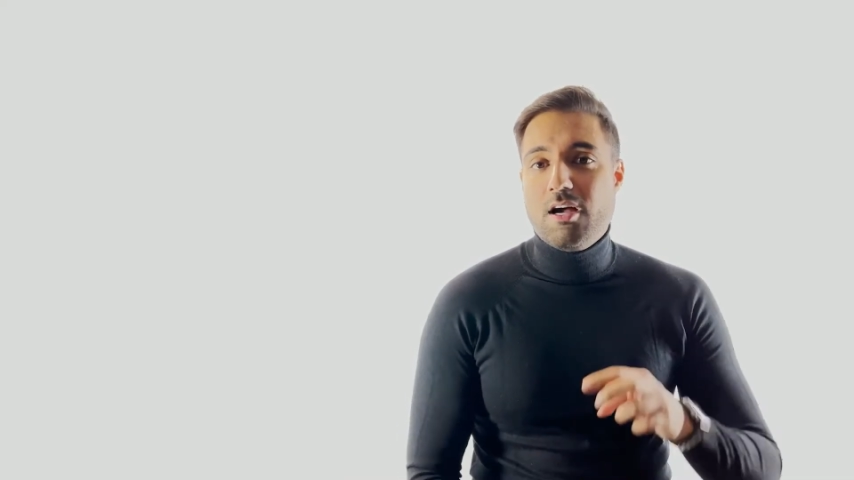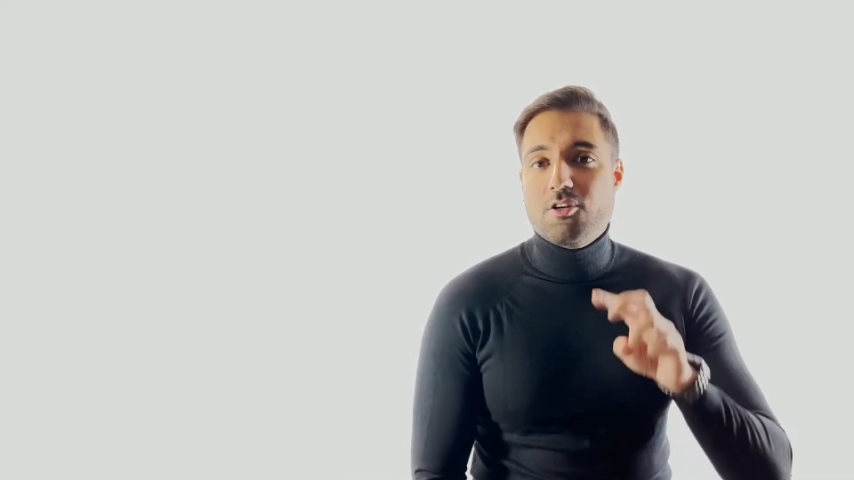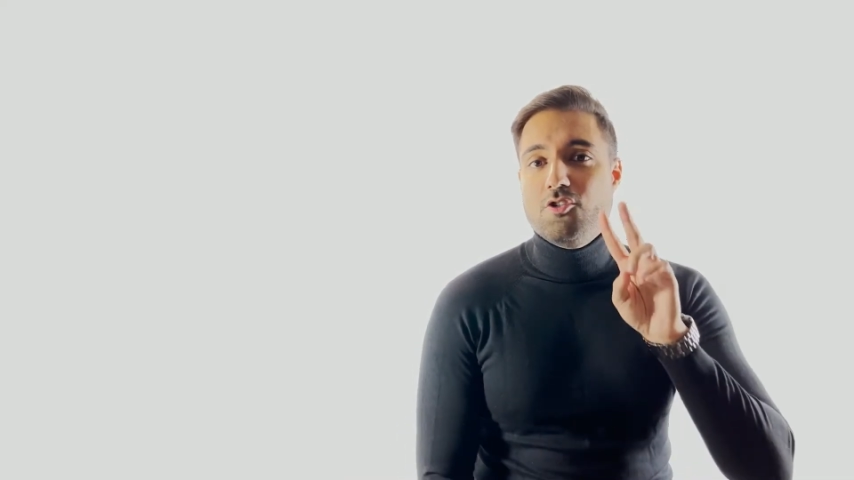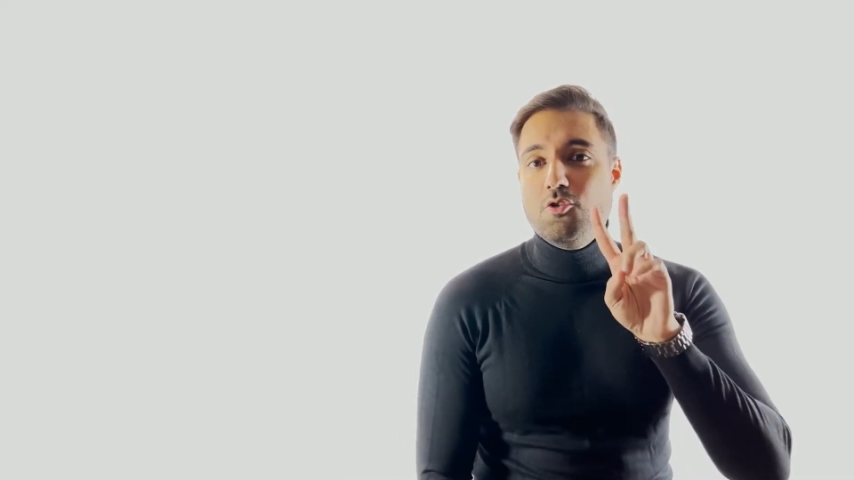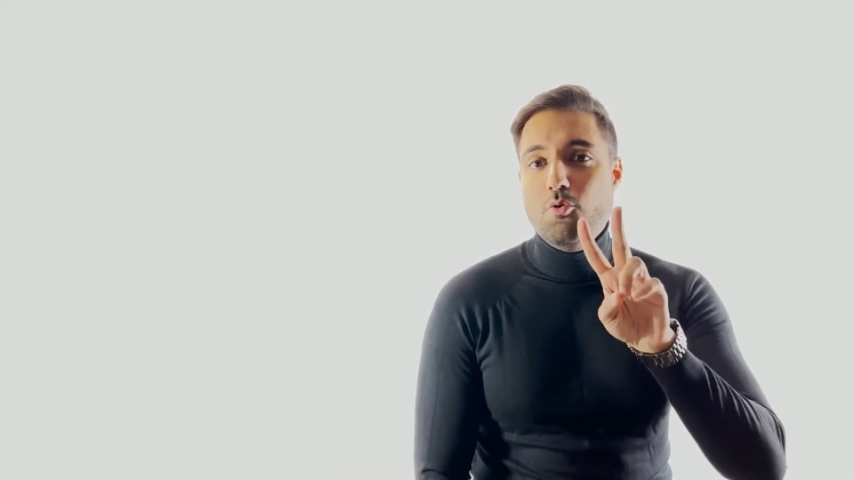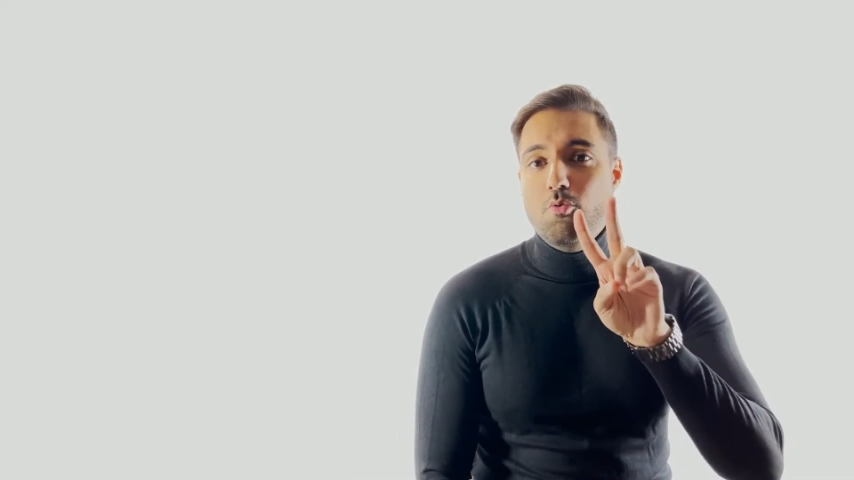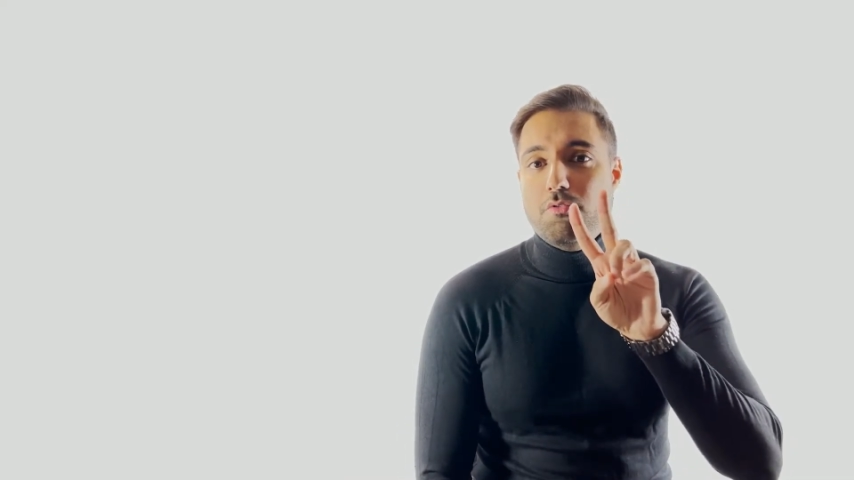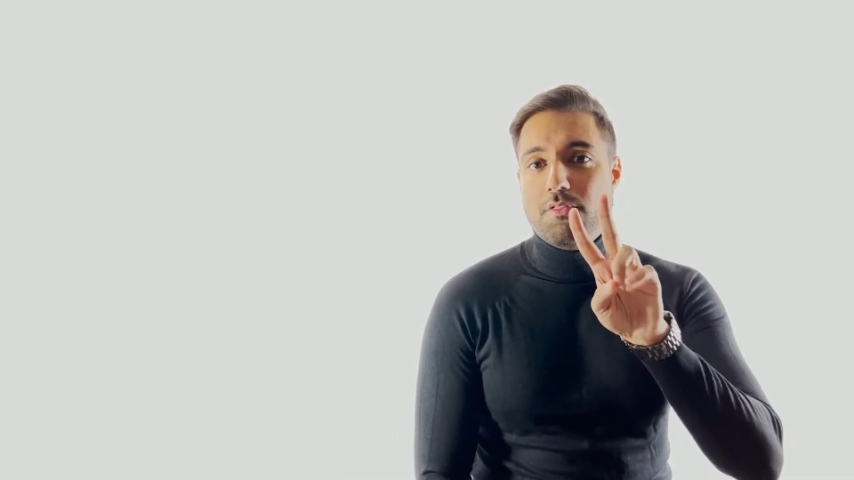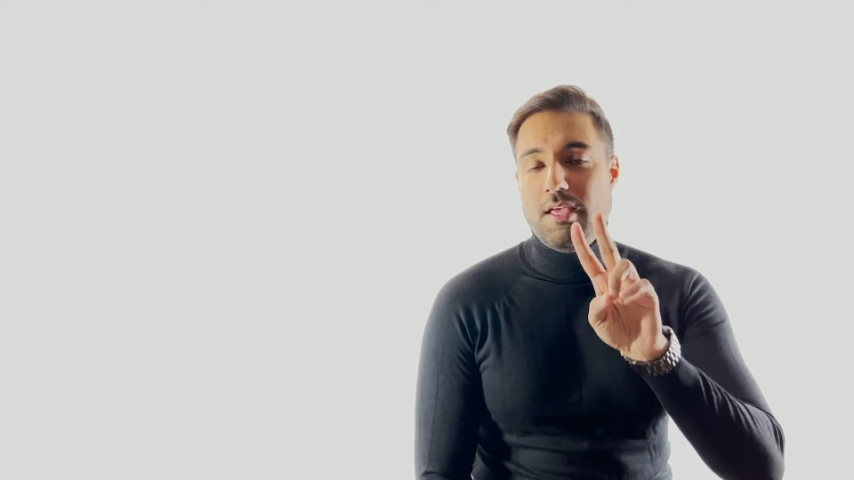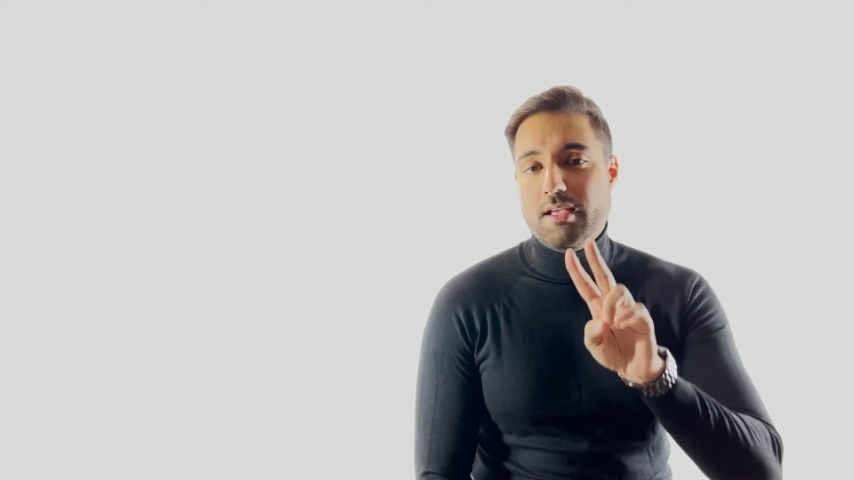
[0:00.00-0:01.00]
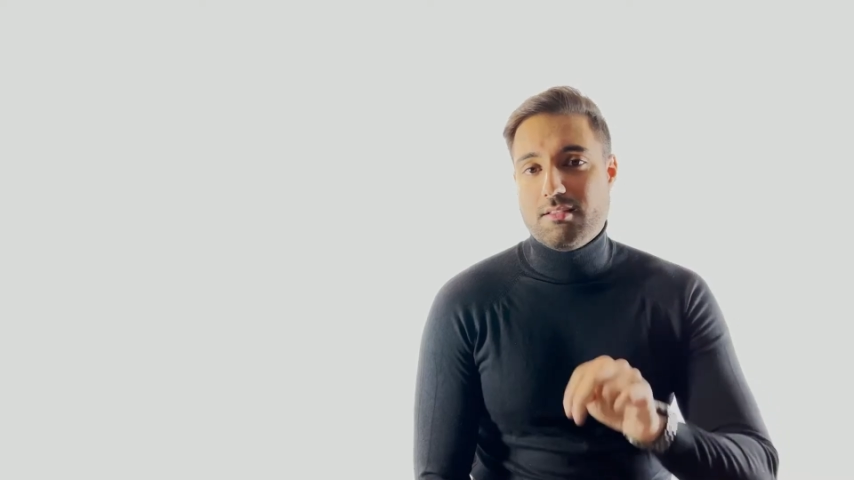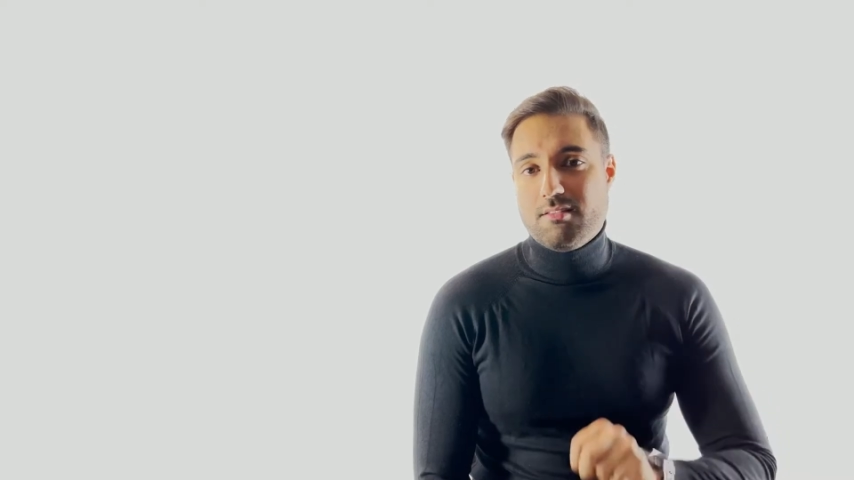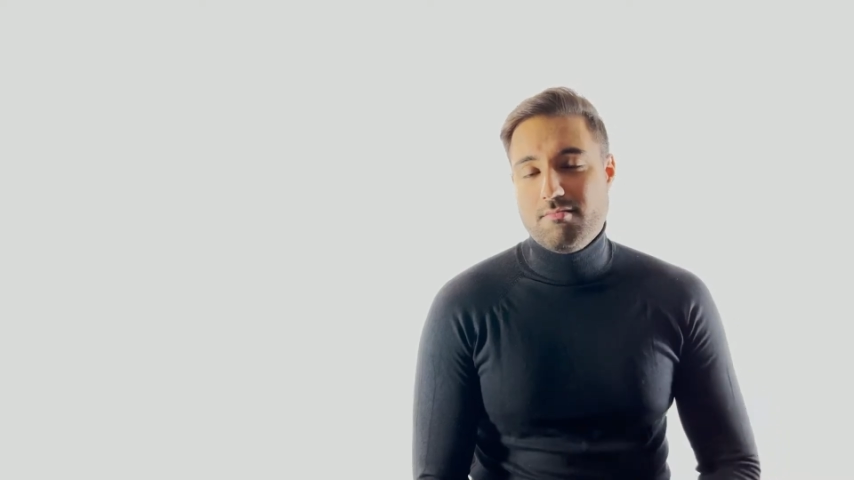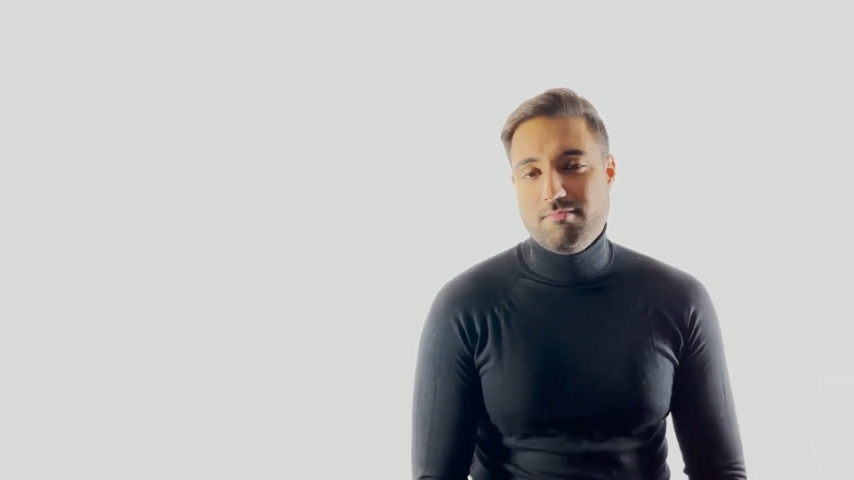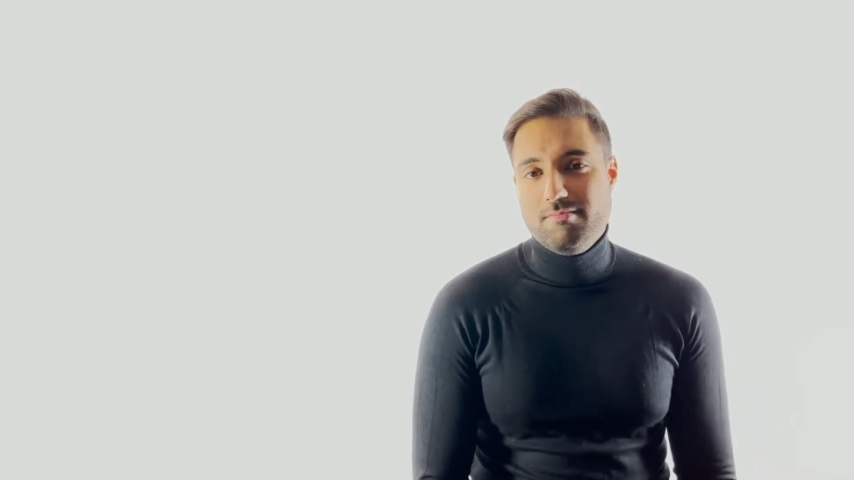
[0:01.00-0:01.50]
are two things.